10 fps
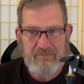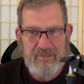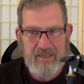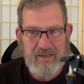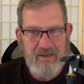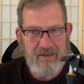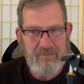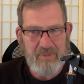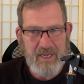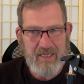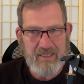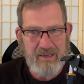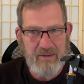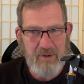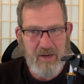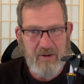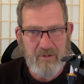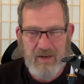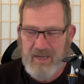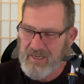oh man, come on,
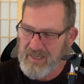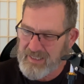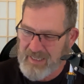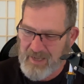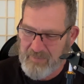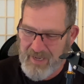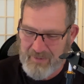Ryan, get that bad